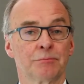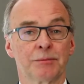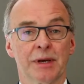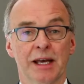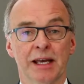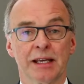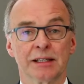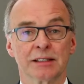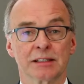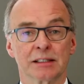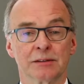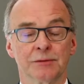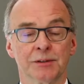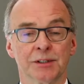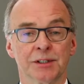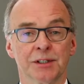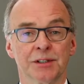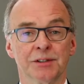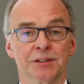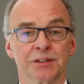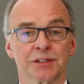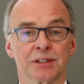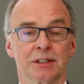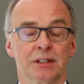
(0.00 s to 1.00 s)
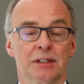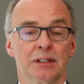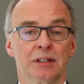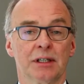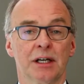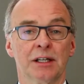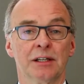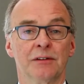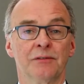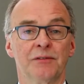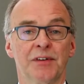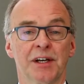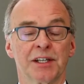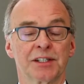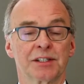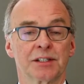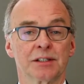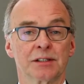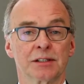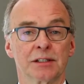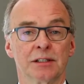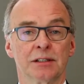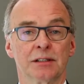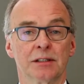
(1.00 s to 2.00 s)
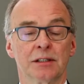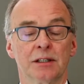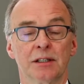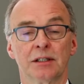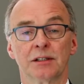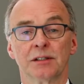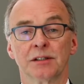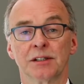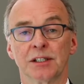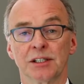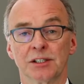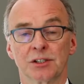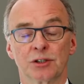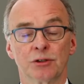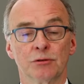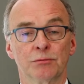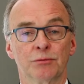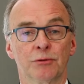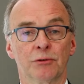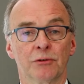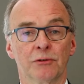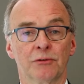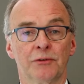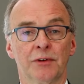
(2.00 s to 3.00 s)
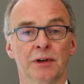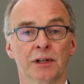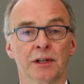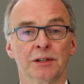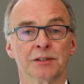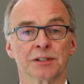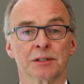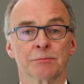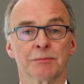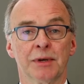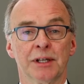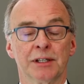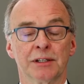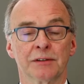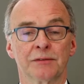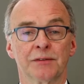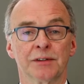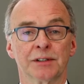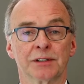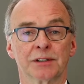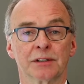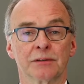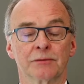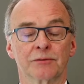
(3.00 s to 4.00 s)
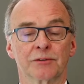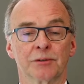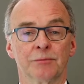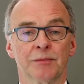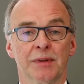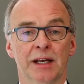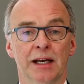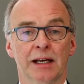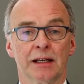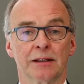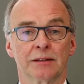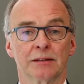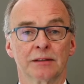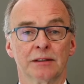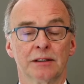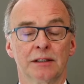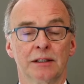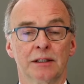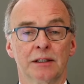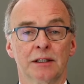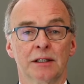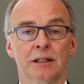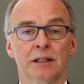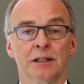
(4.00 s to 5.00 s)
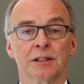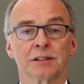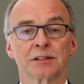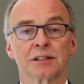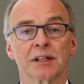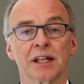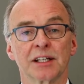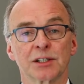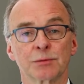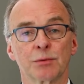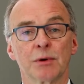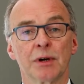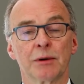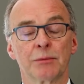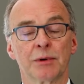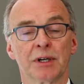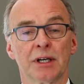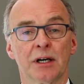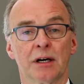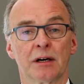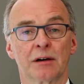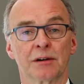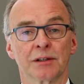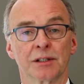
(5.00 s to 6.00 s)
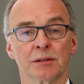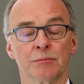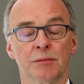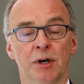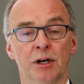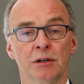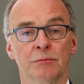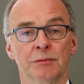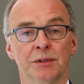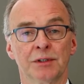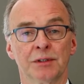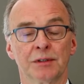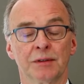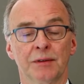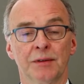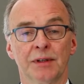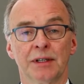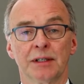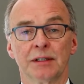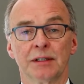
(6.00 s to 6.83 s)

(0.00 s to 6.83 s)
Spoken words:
paying dividends, and investors in these two portfolios are benefiting from that. So that's where we are at the moment.